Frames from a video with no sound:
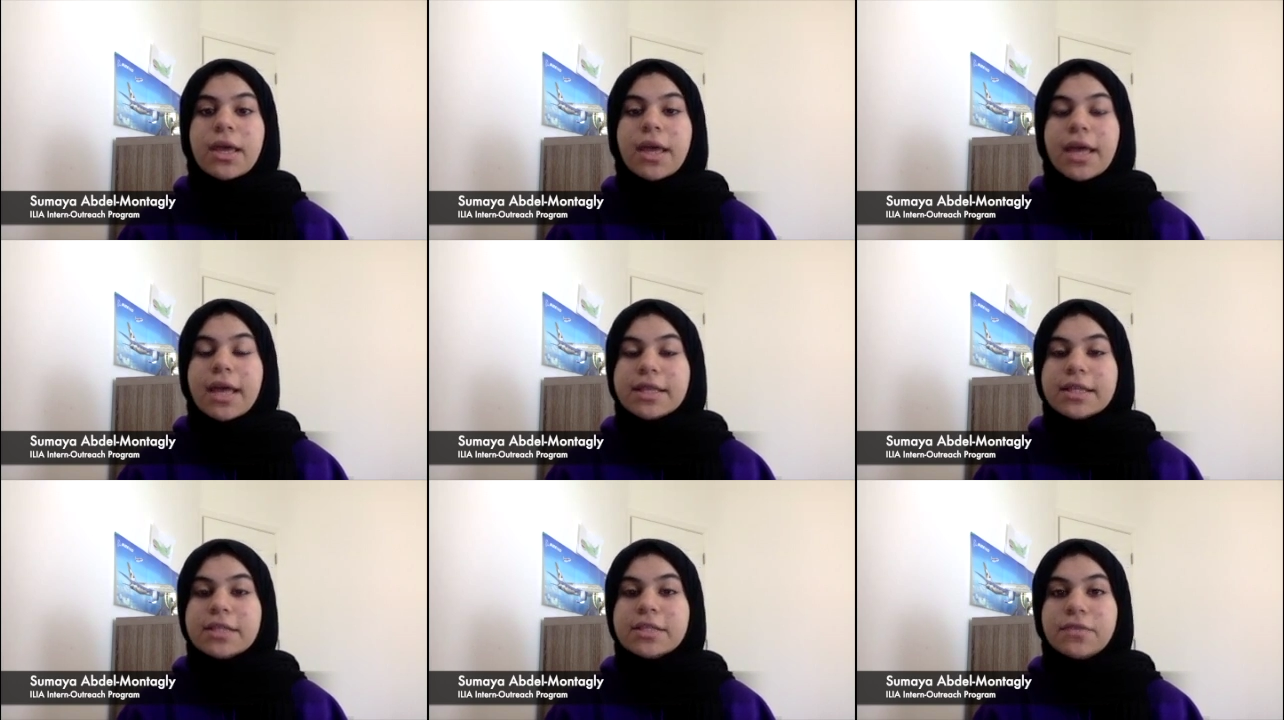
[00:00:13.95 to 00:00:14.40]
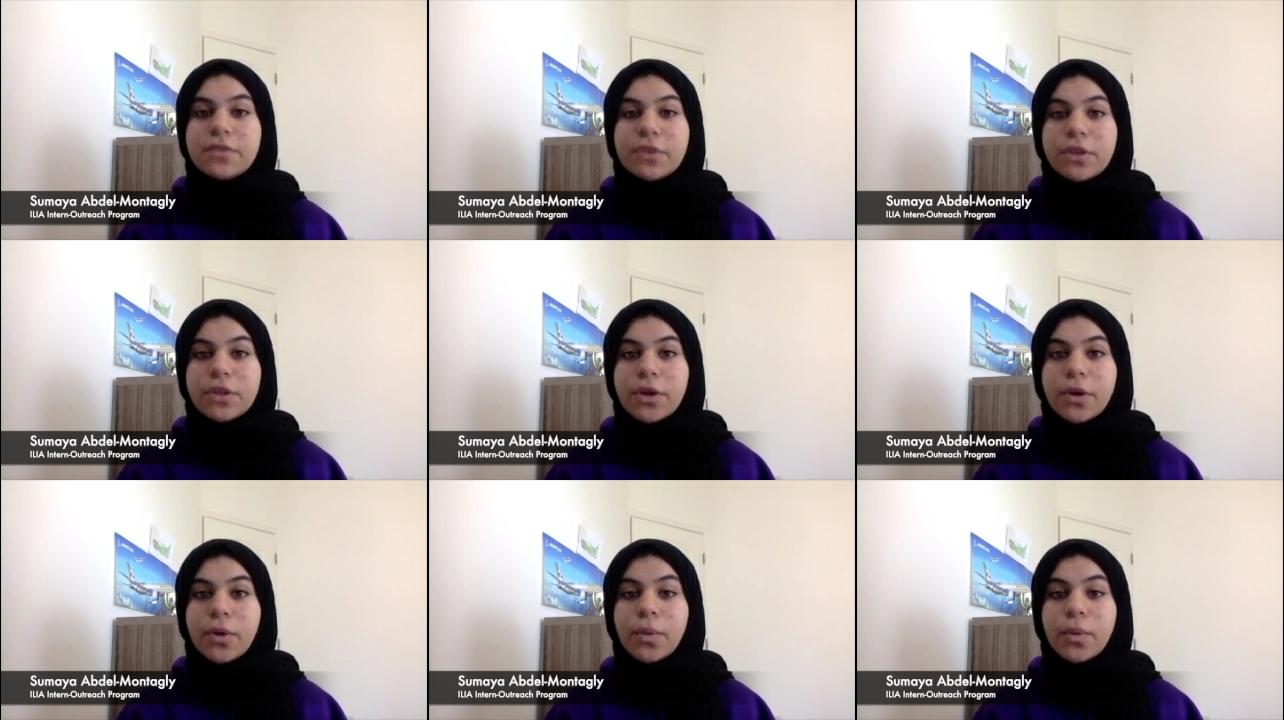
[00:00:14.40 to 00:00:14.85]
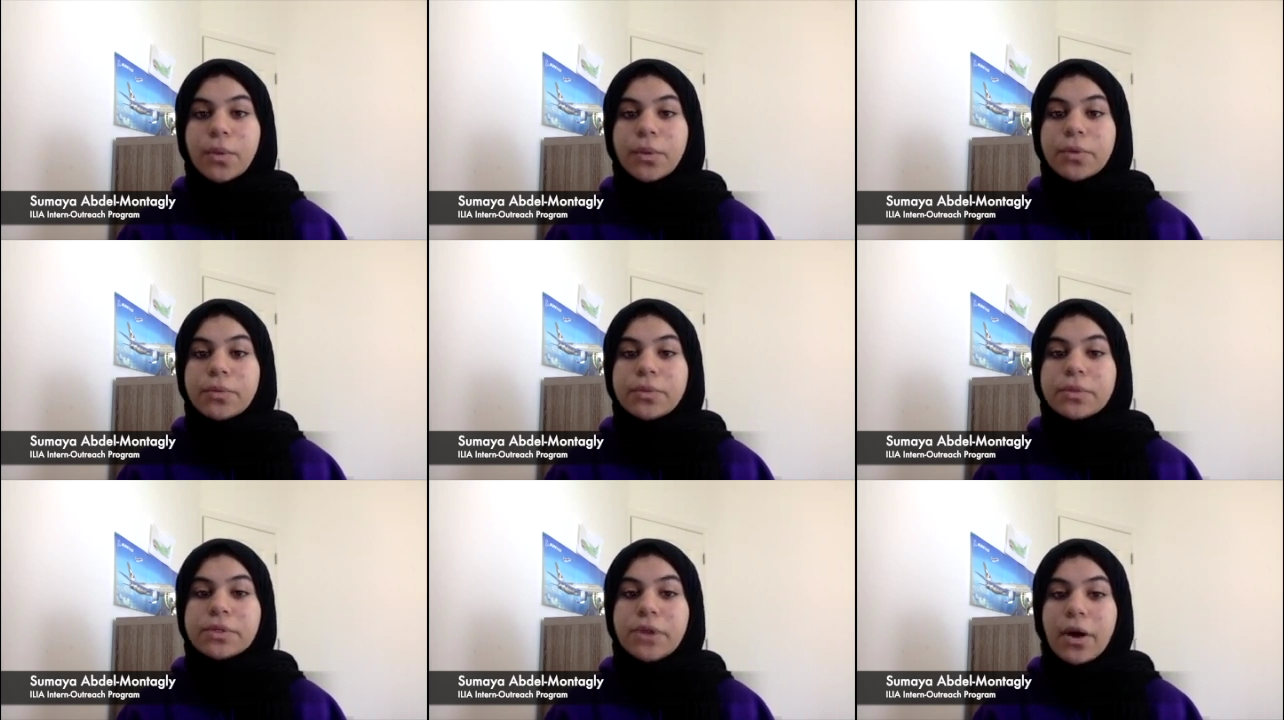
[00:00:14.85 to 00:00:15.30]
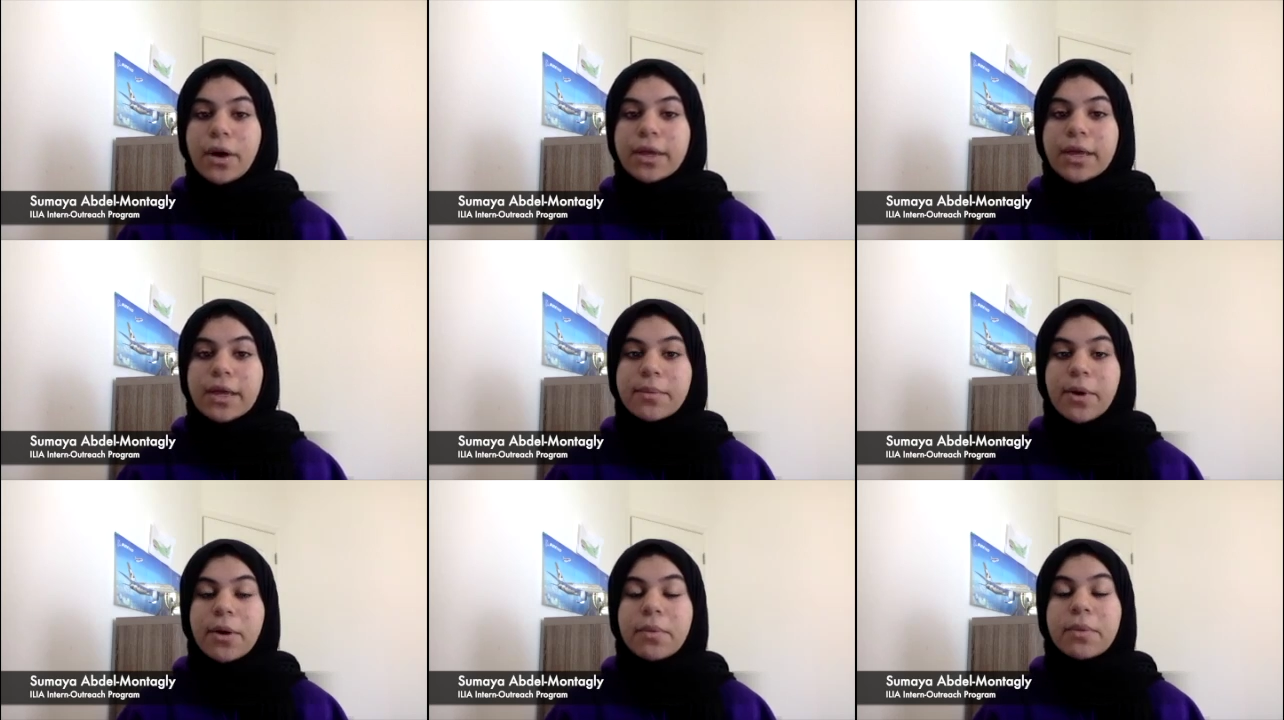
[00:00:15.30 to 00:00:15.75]
In this video, we will be
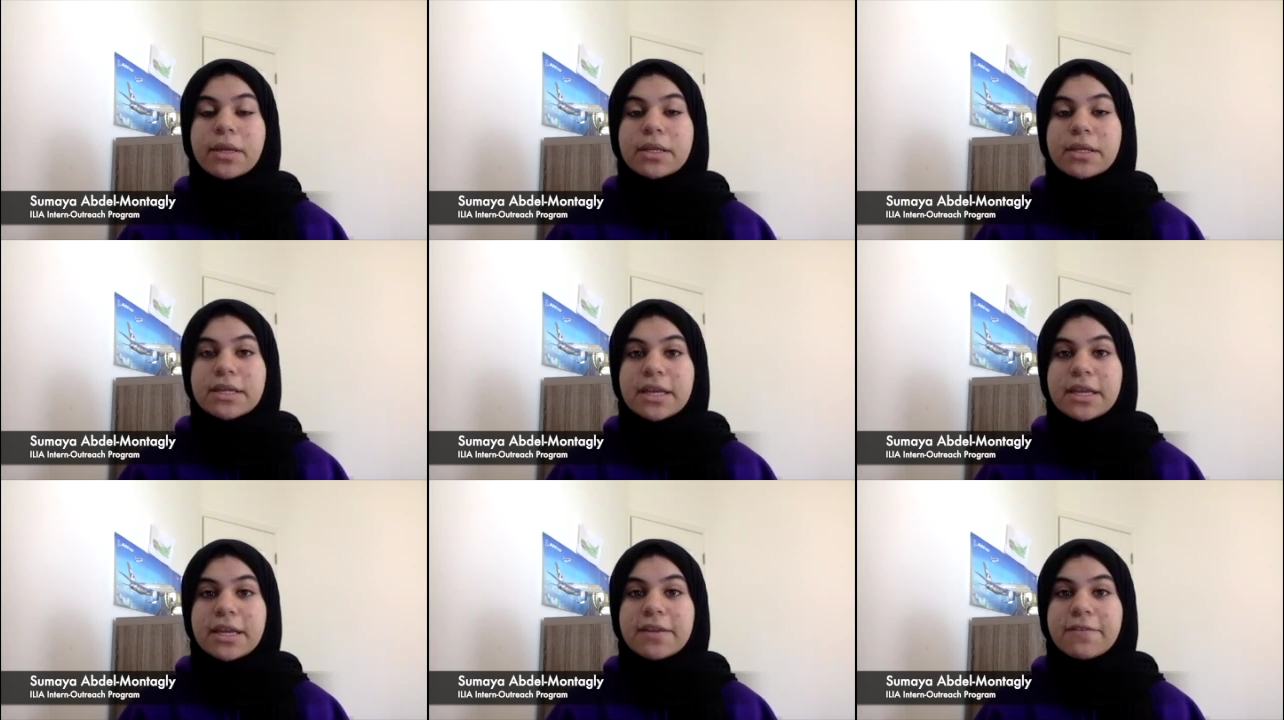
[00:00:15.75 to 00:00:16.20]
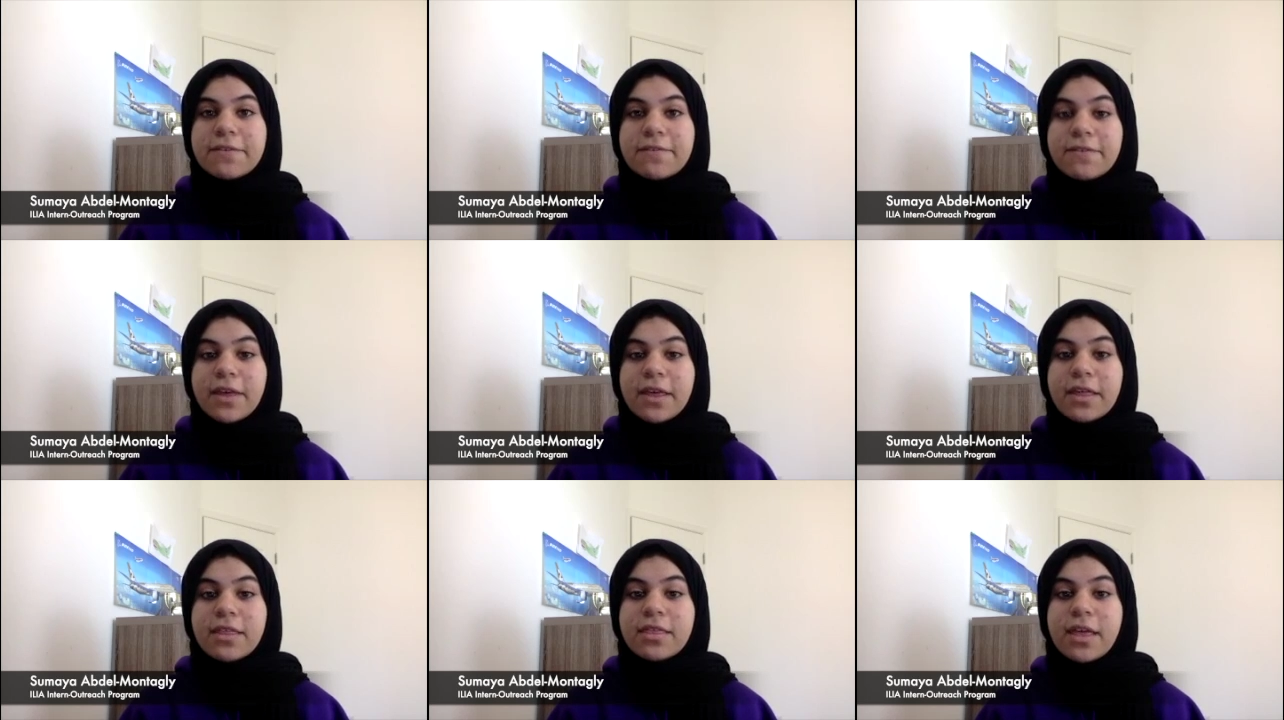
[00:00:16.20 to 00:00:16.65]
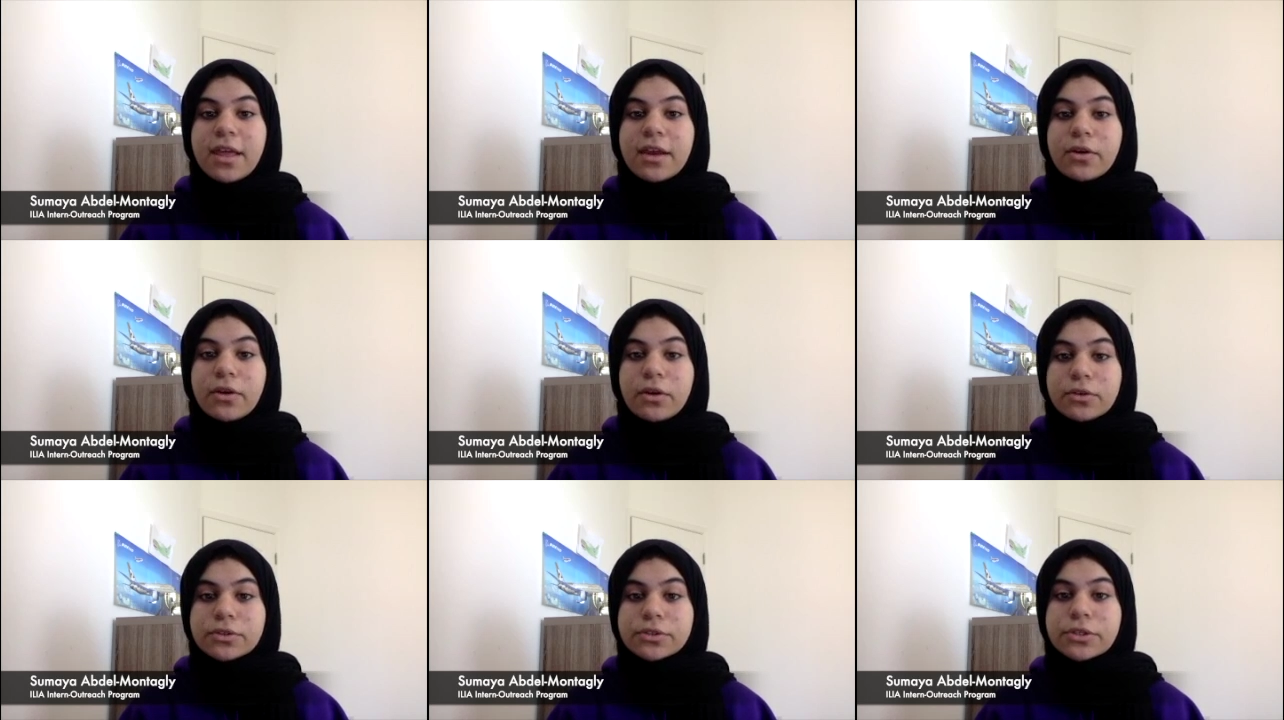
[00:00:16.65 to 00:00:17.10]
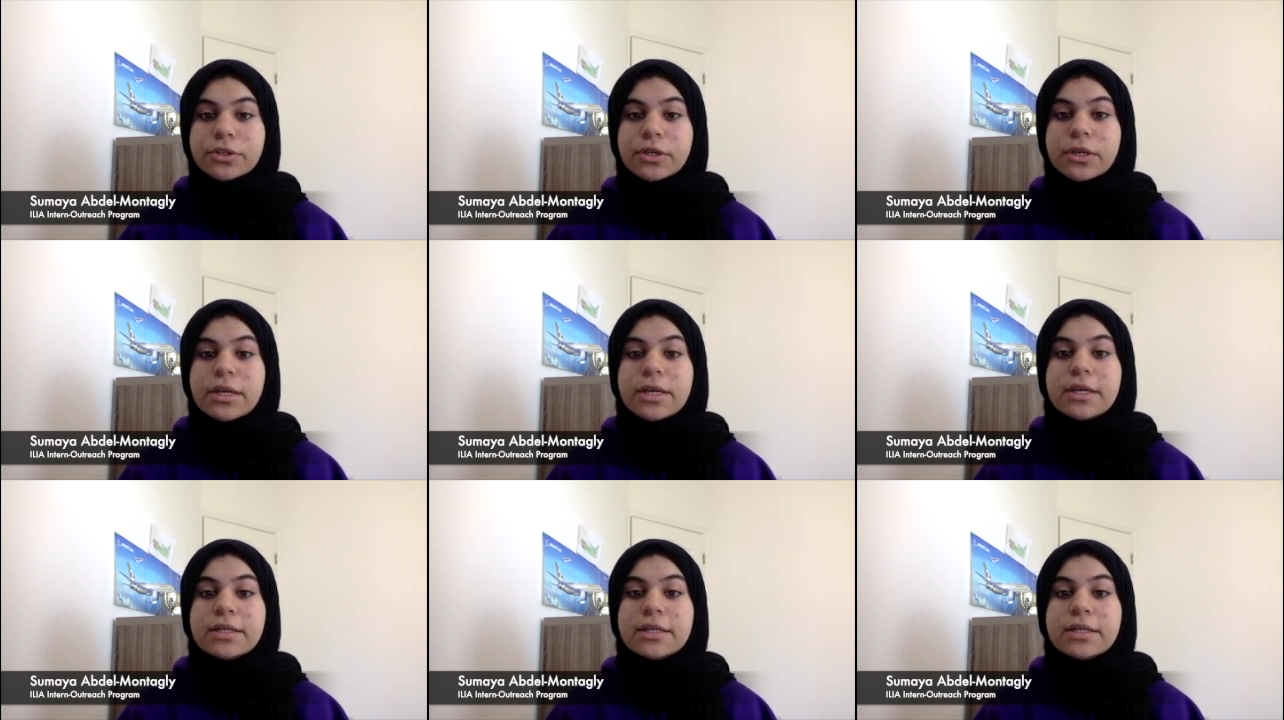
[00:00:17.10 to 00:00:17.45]
talking about maintaining faith and culture,